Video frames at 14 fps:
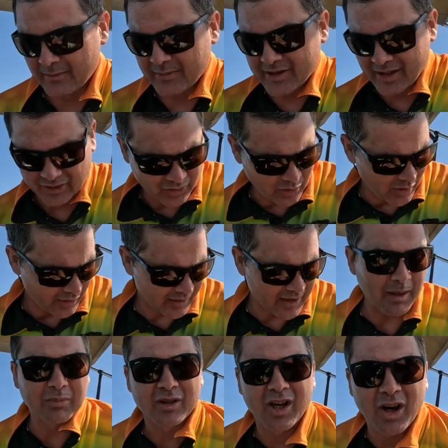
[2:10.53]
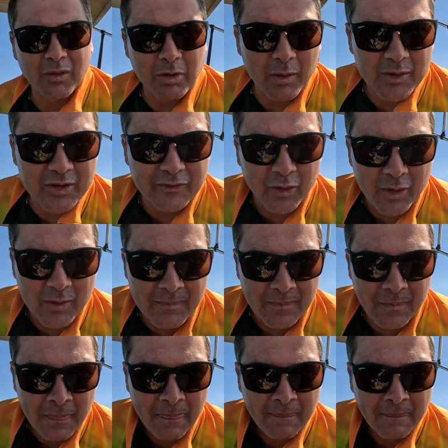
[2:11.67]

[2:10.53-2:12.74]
just going to tie on a couple of gold bombers for them,